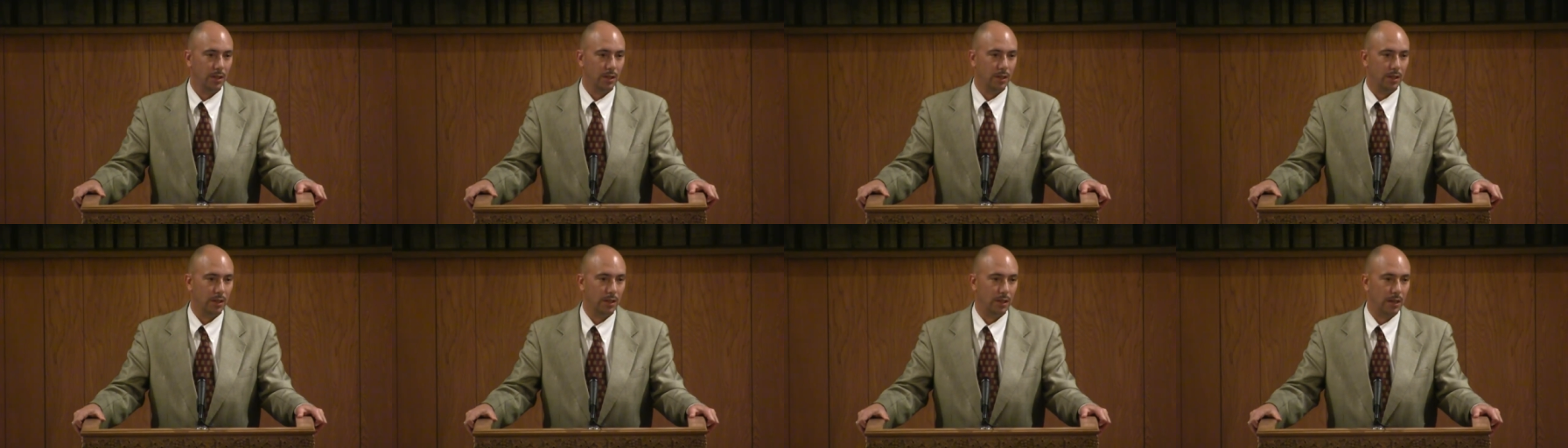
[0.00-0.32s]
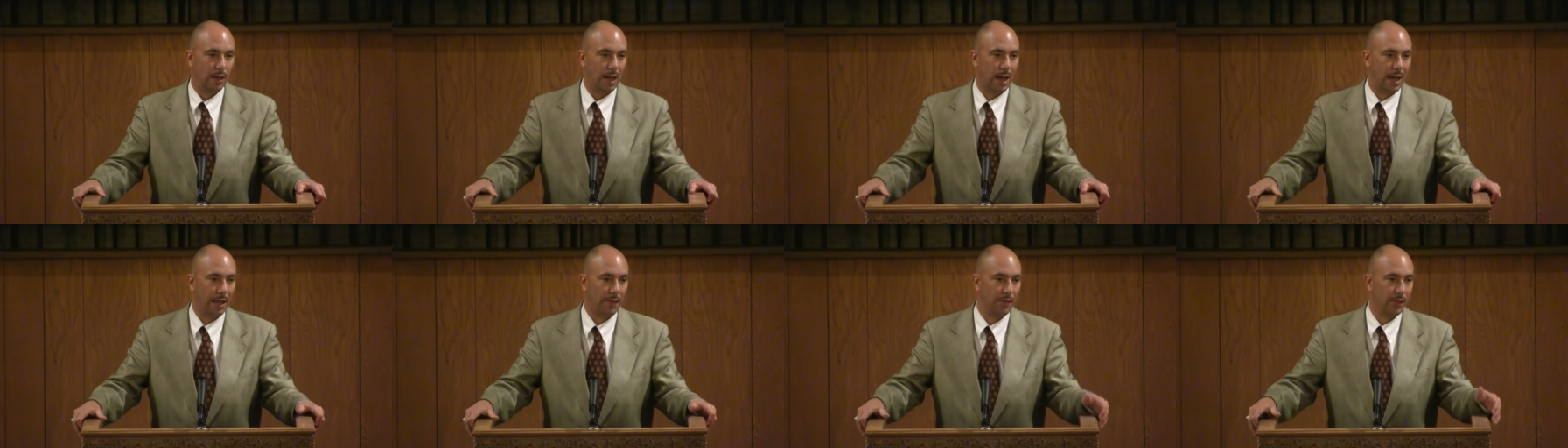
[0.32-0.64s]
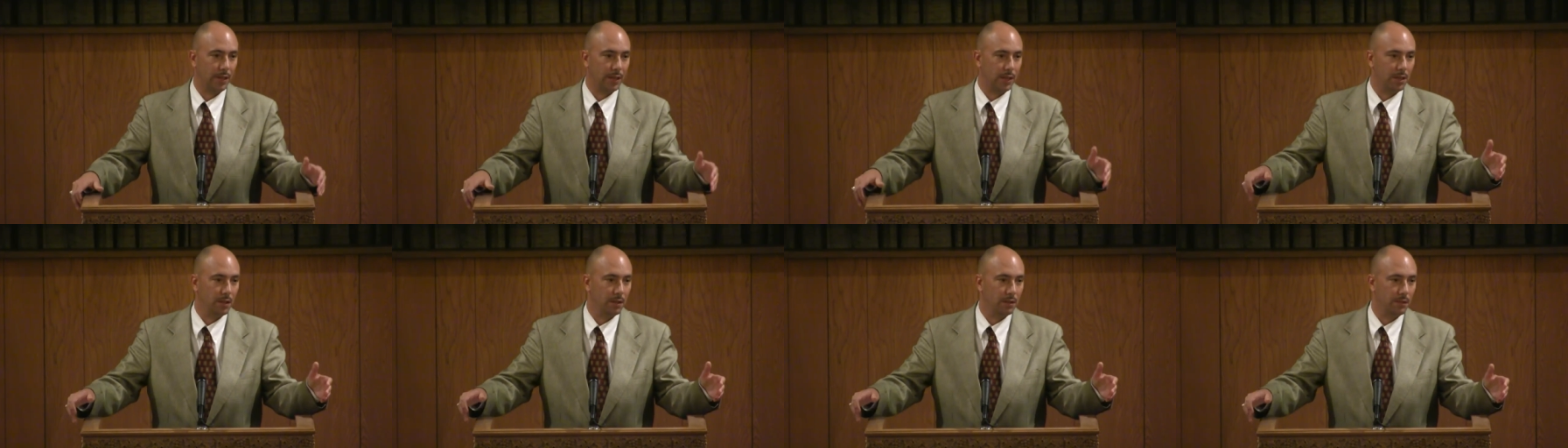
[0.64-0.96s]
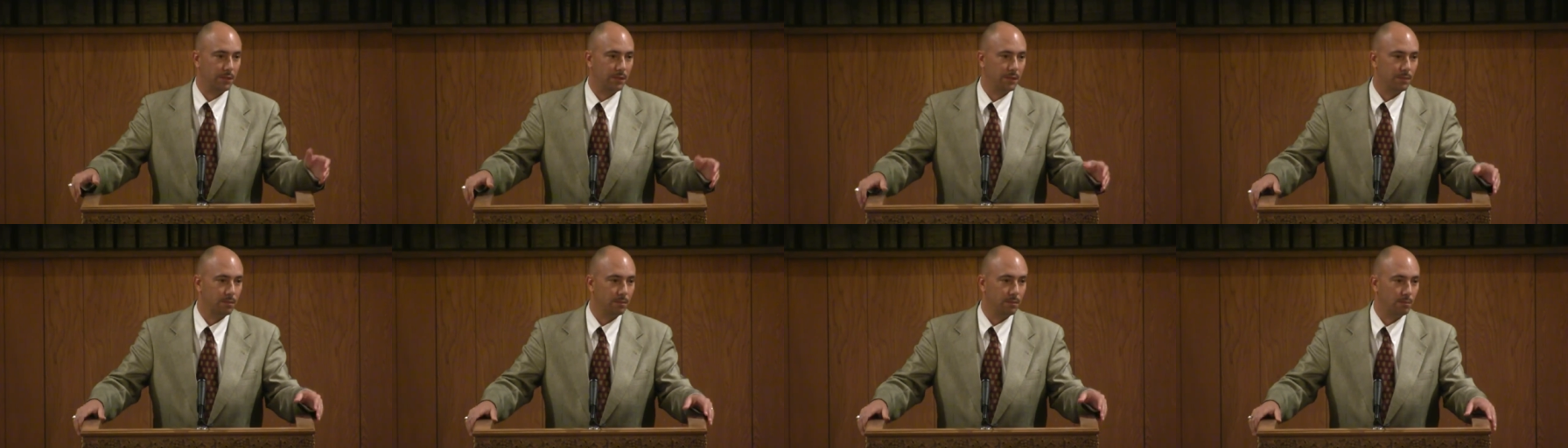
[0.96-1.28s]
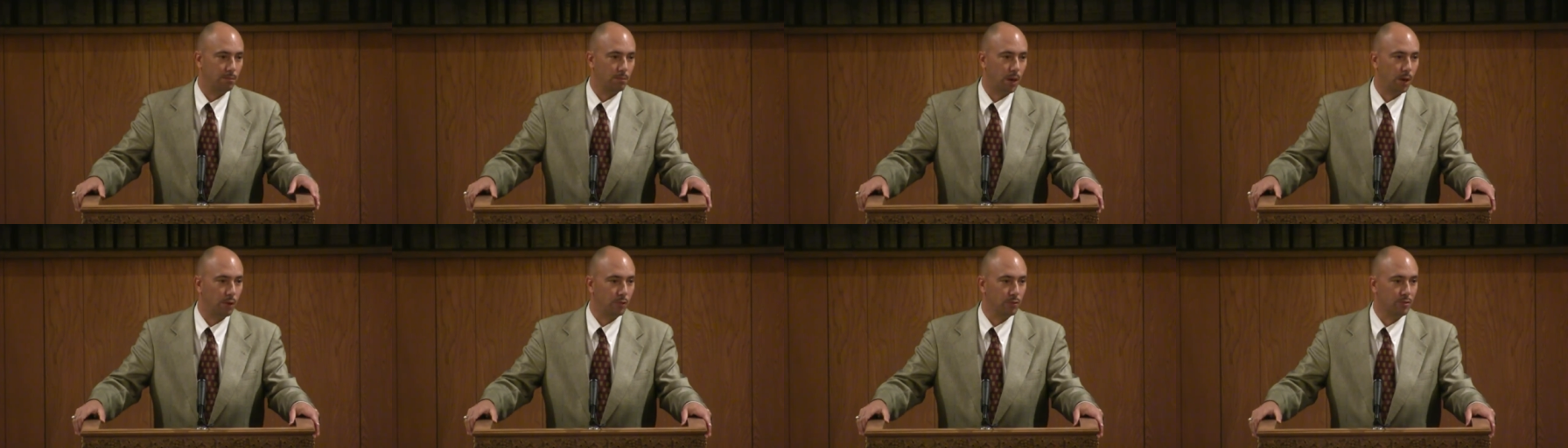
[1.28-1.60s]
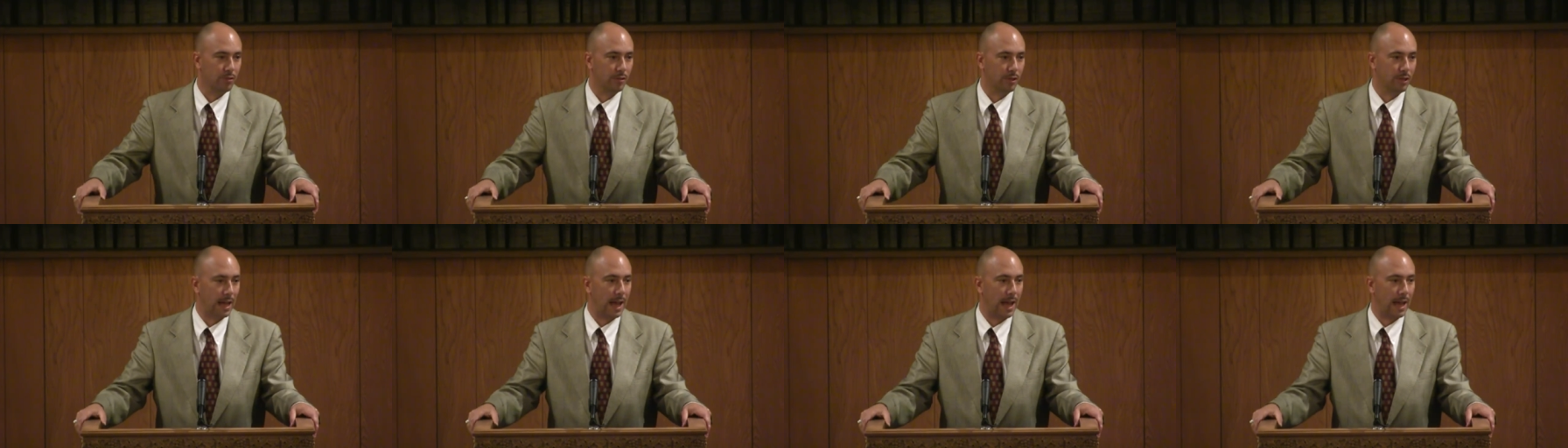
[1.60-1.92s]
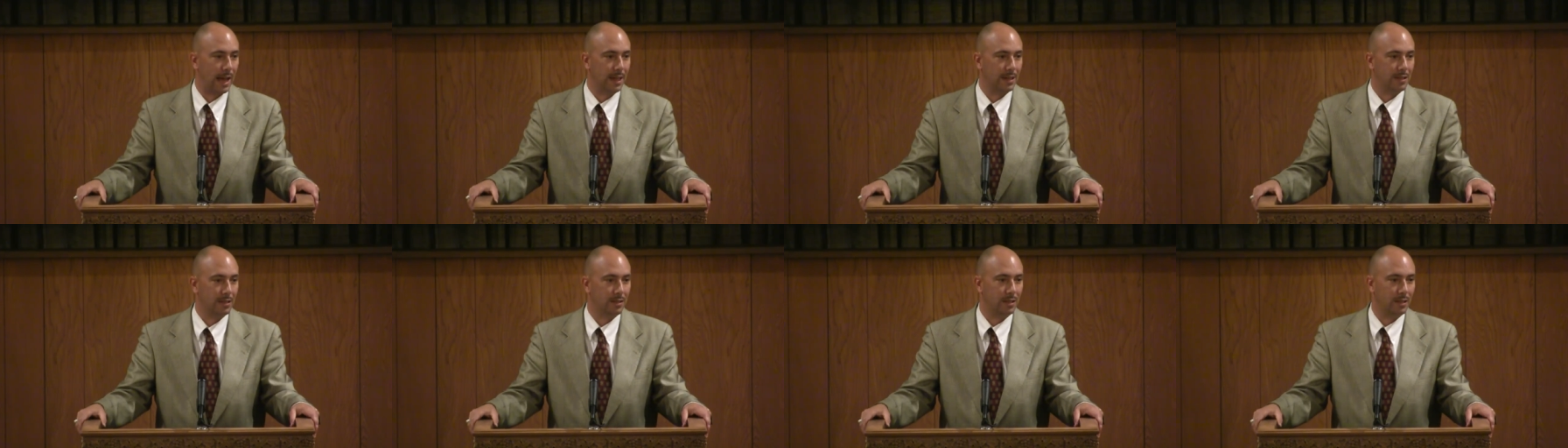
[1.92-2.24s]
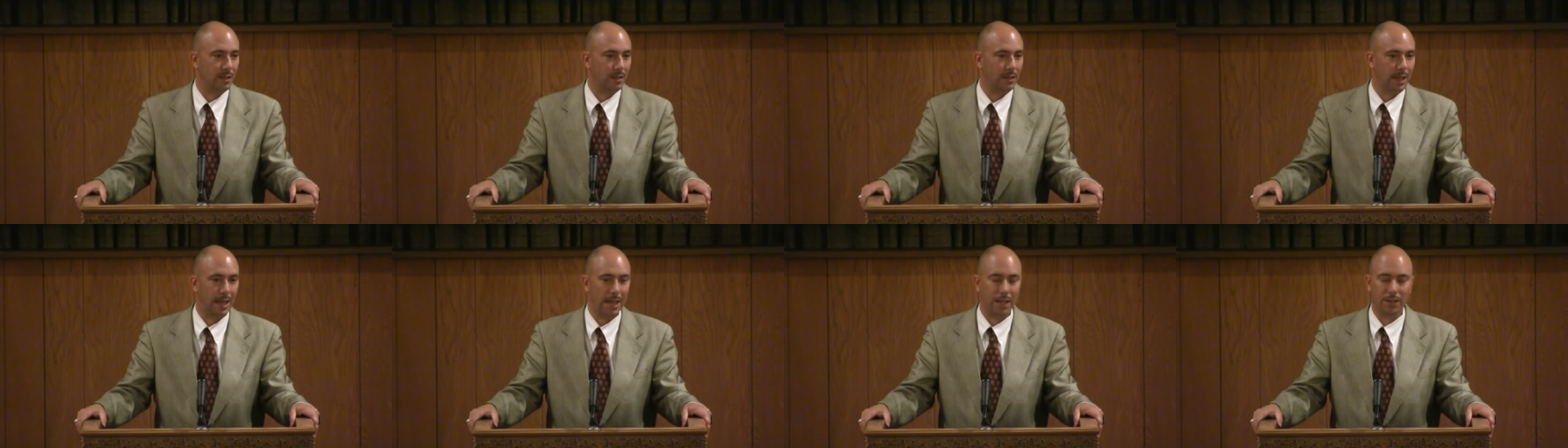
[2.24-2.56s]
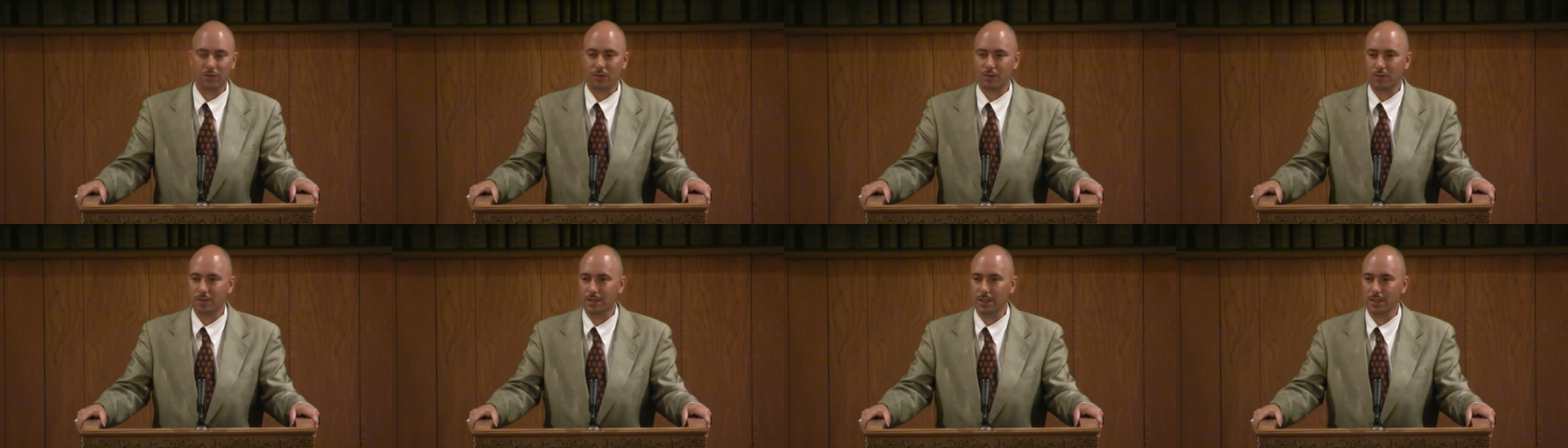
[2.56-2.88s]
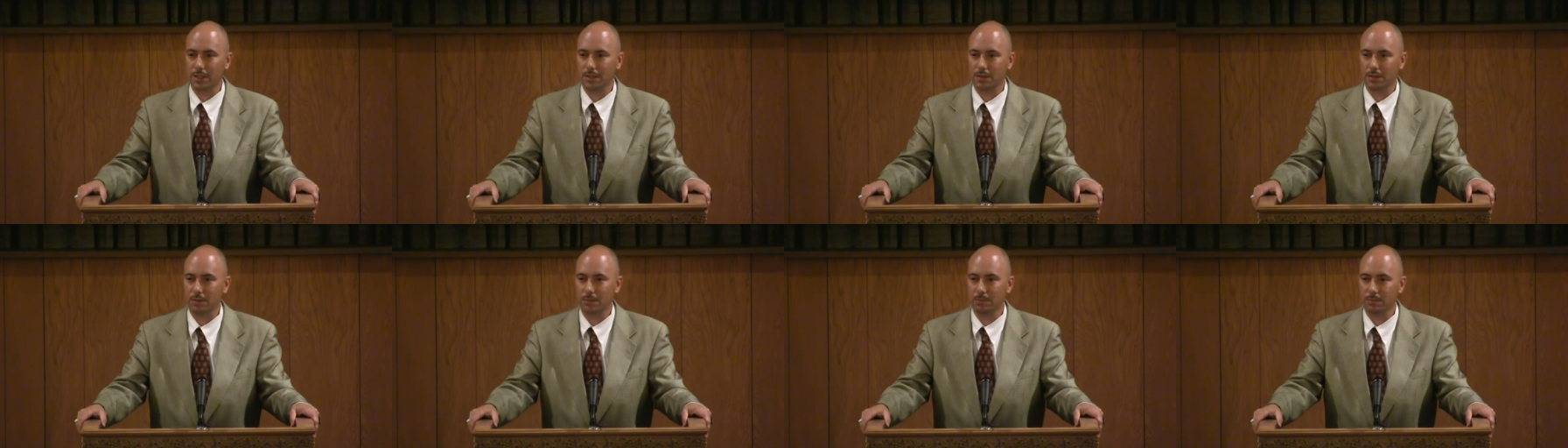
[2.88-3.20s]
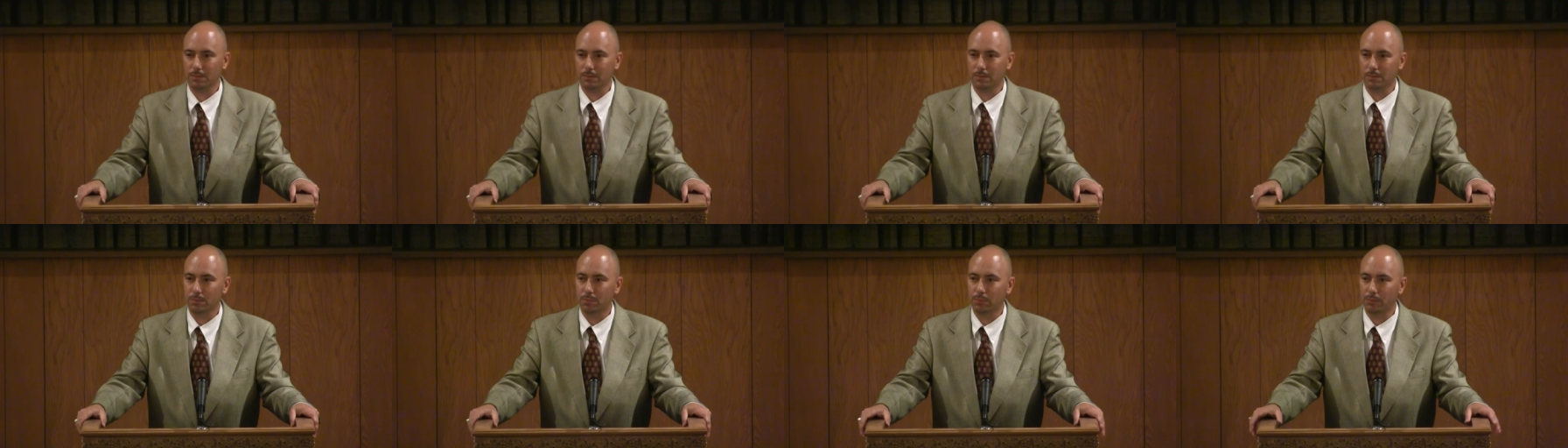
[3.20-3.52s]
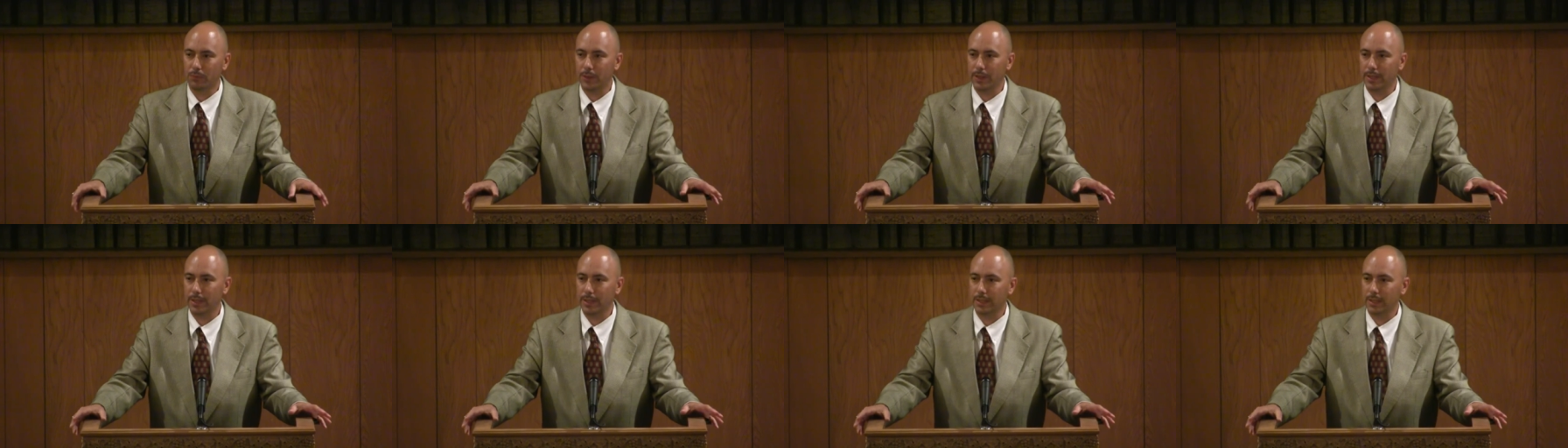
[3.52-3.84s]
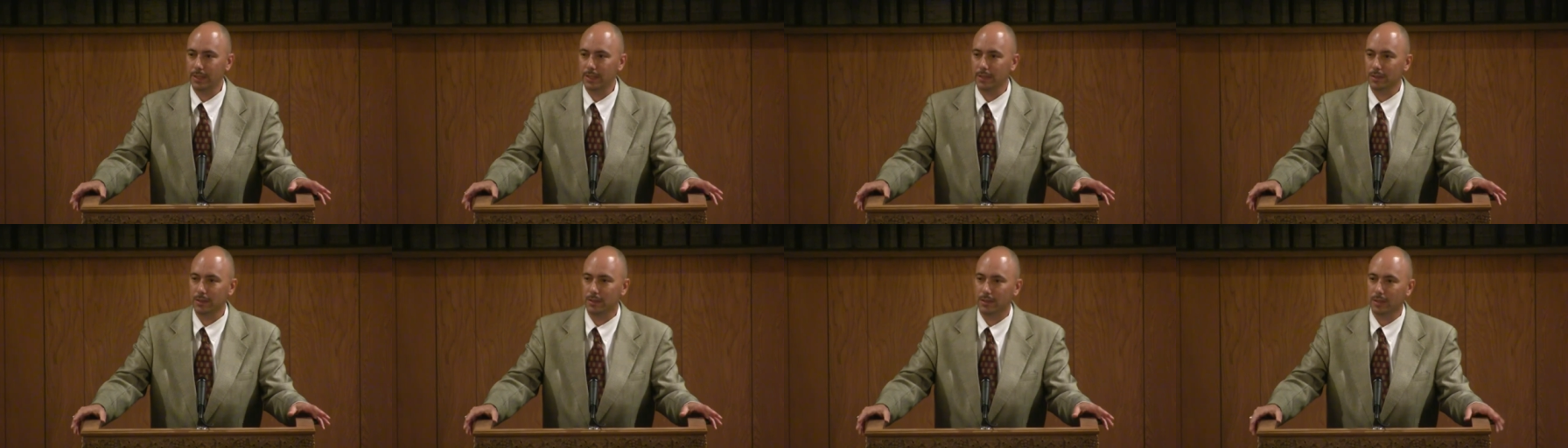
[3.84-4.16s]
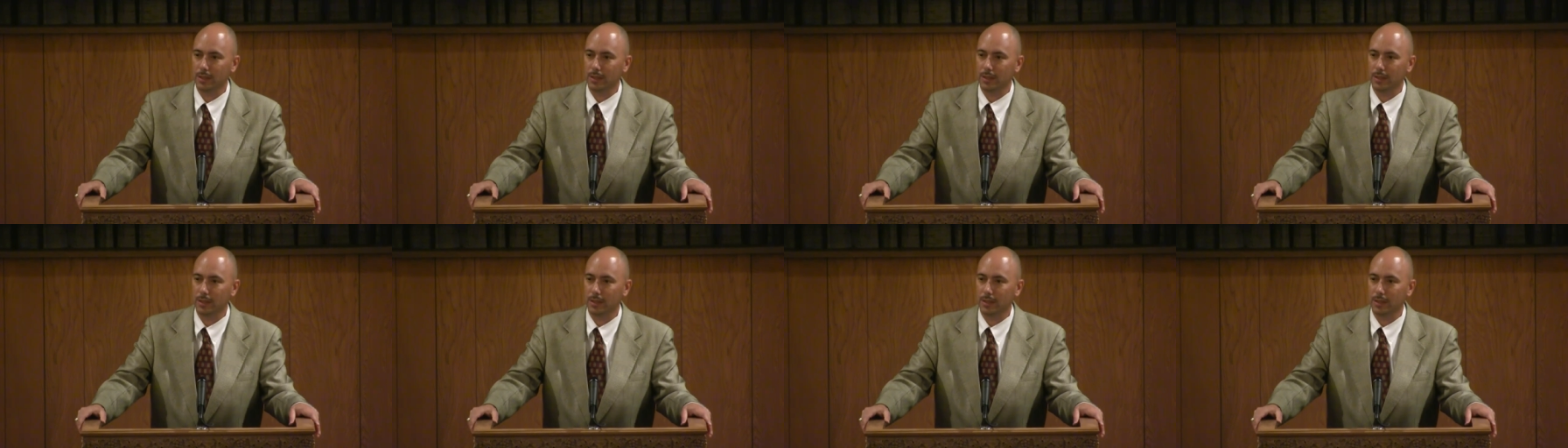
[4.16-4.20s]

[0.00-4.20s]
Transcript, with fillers: Uh, I think of poltergeist and exorcism things.